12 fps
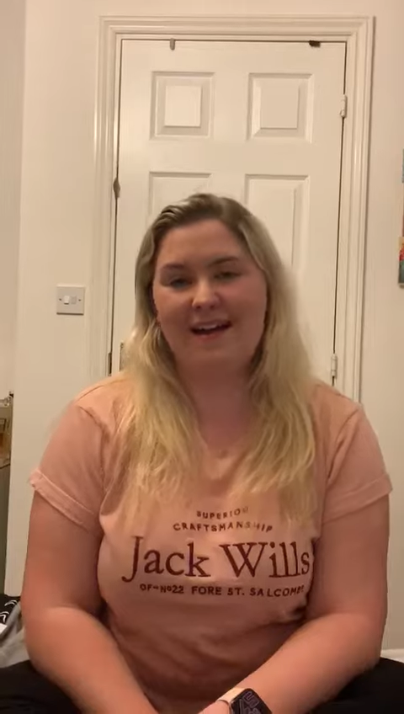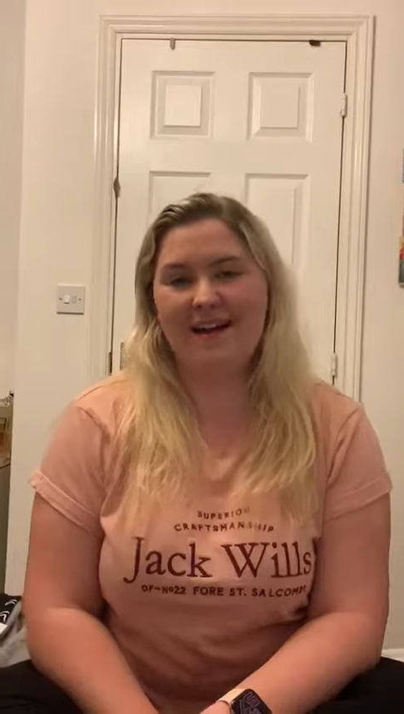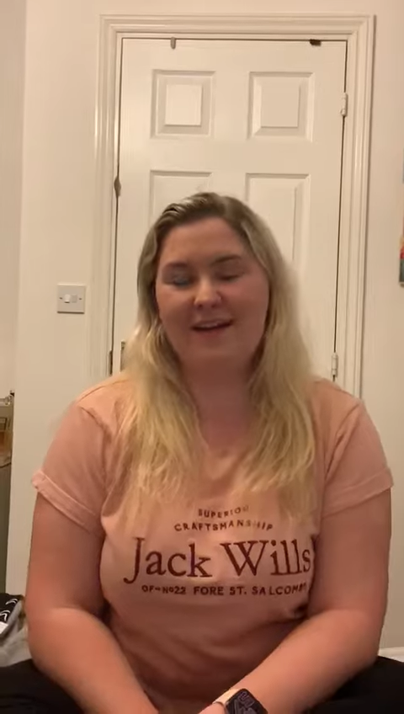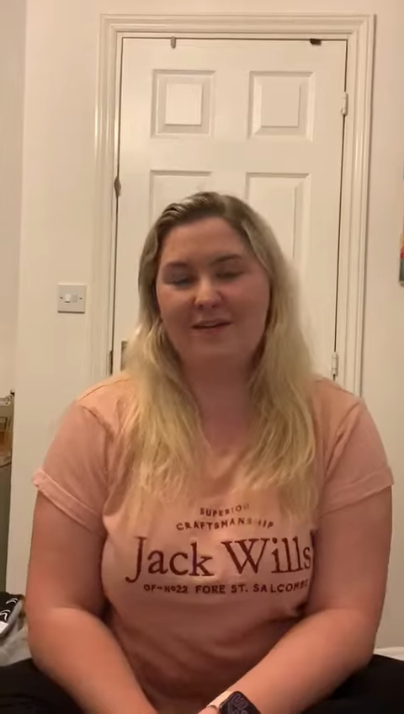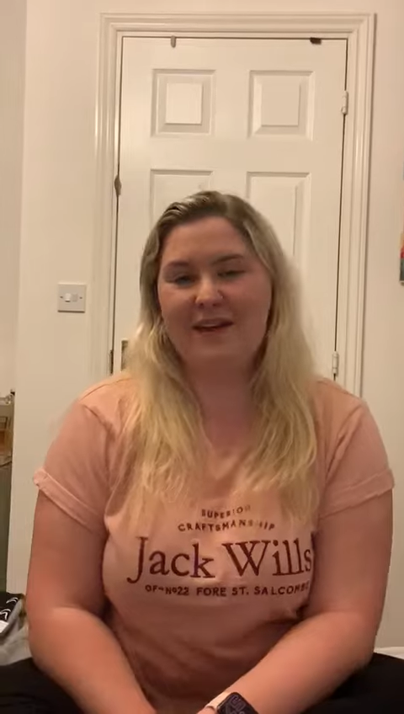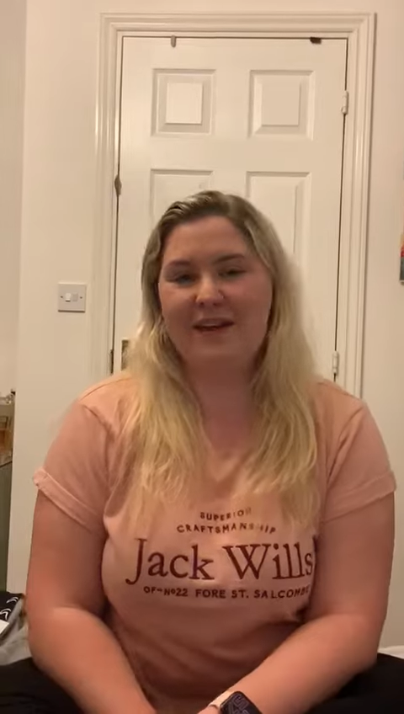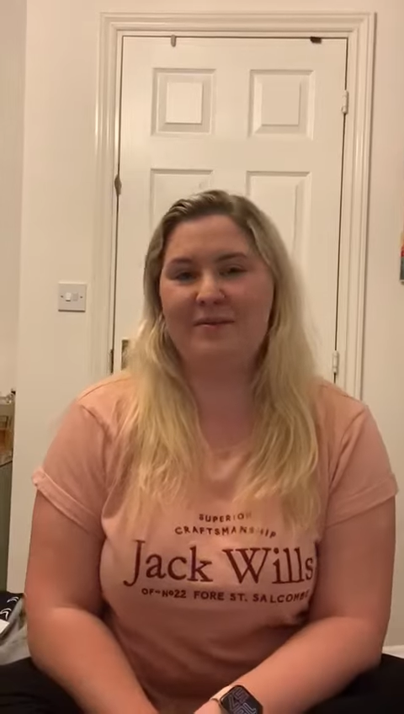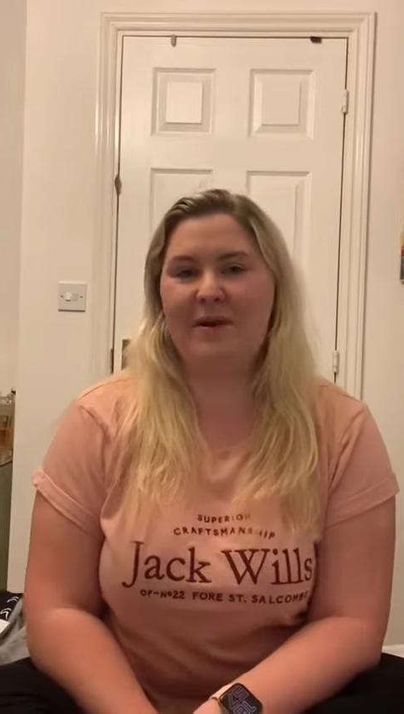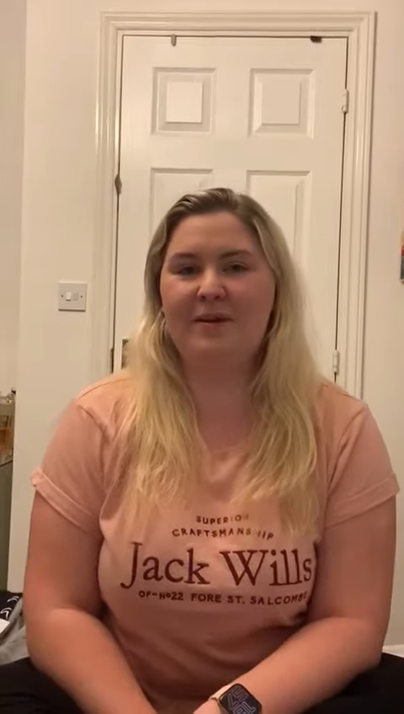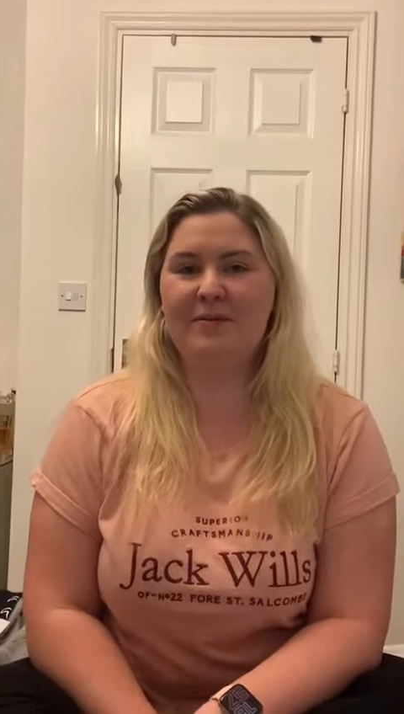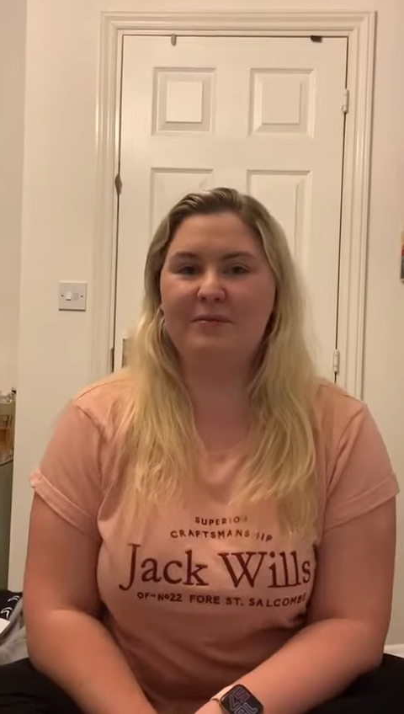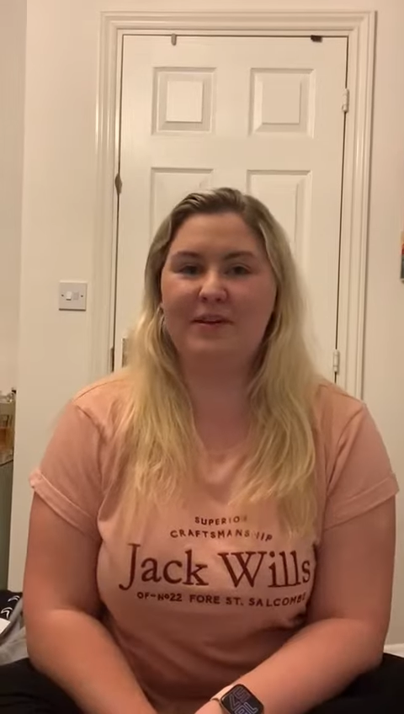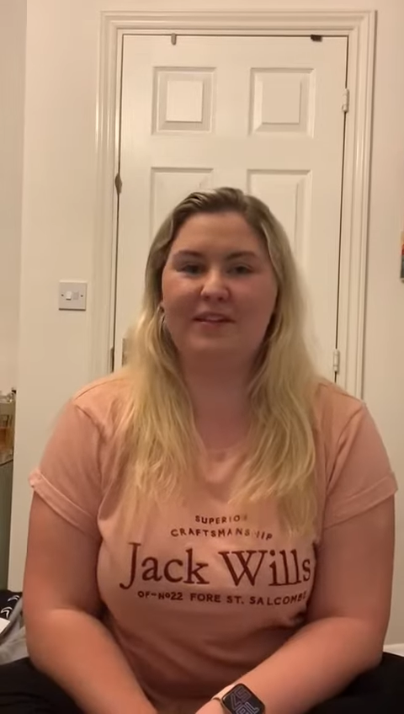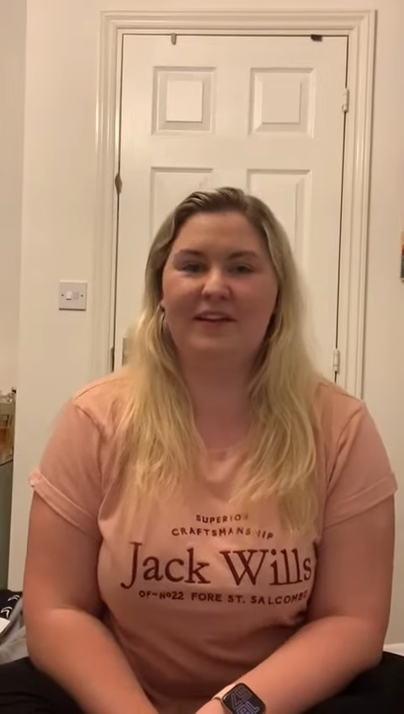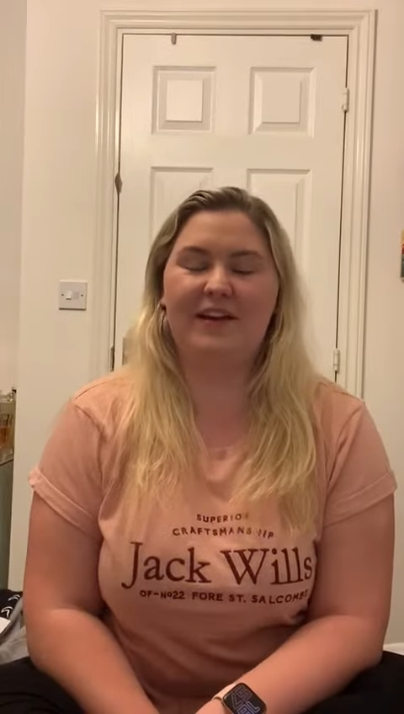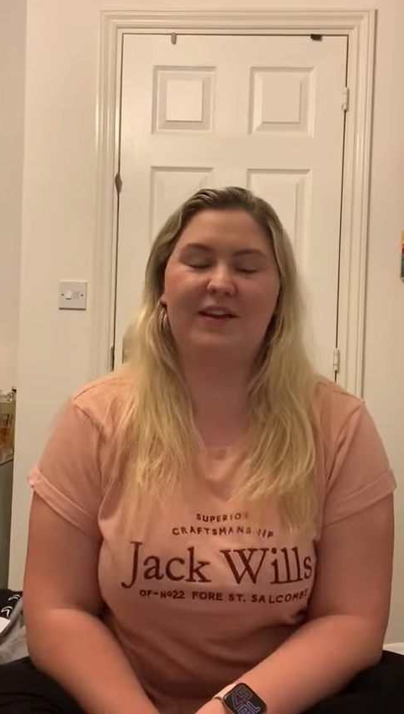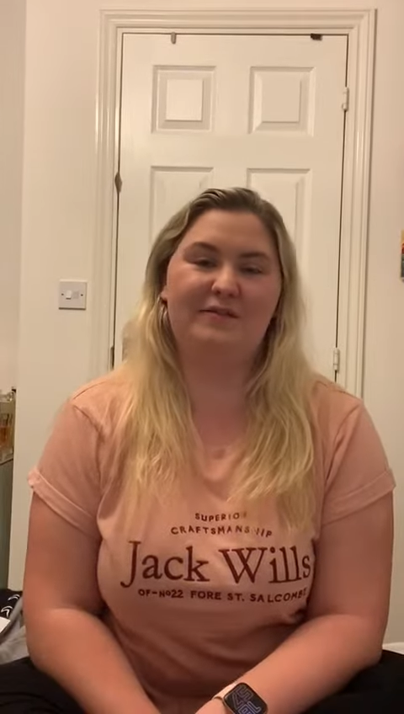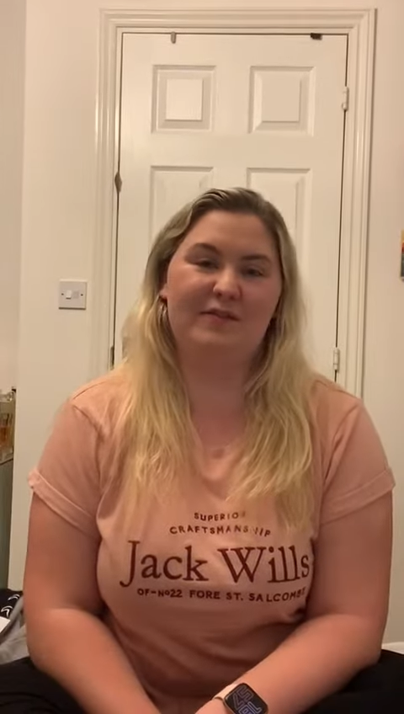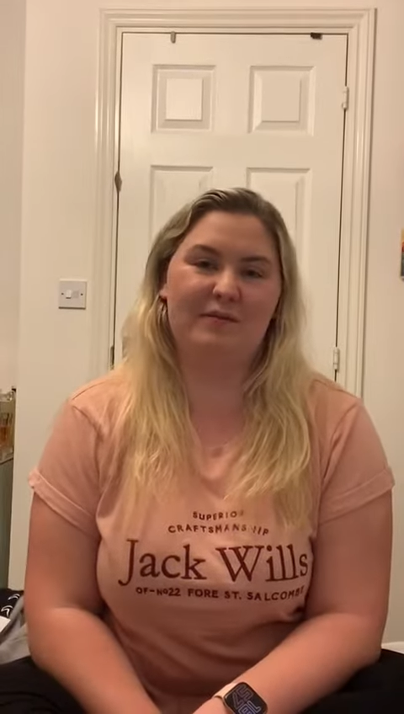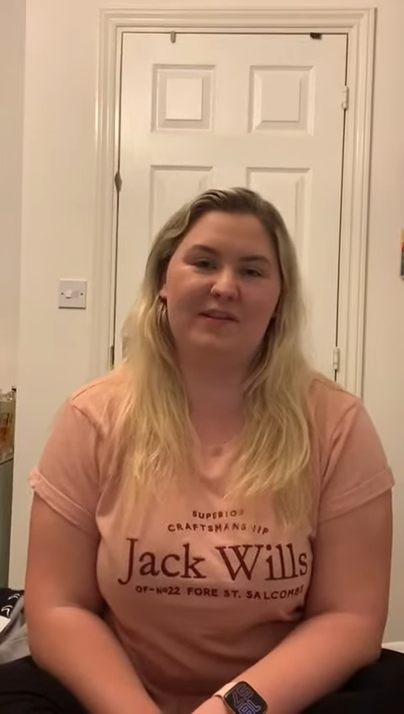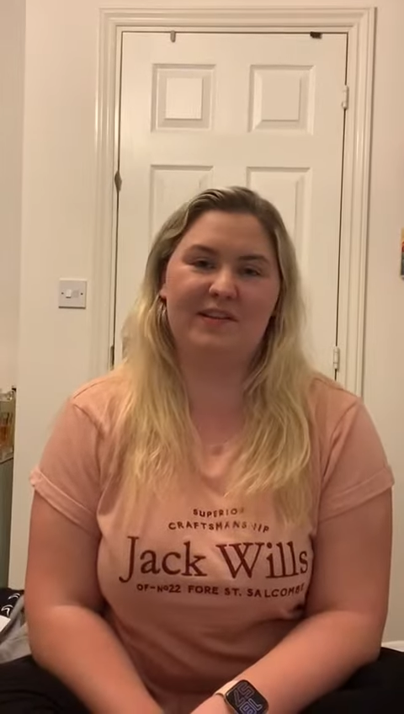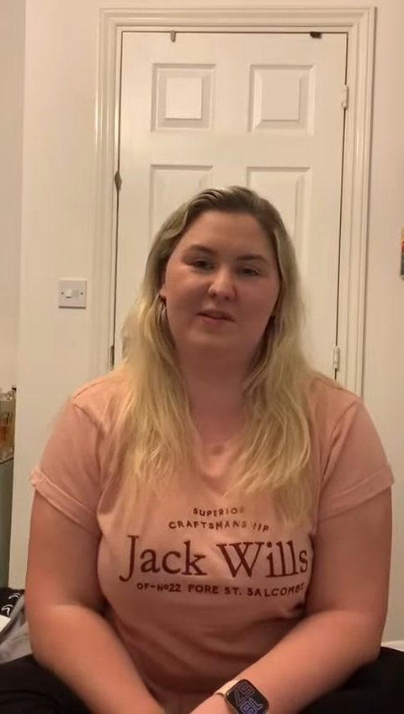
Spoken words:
Hello Year One, we're thinking of you in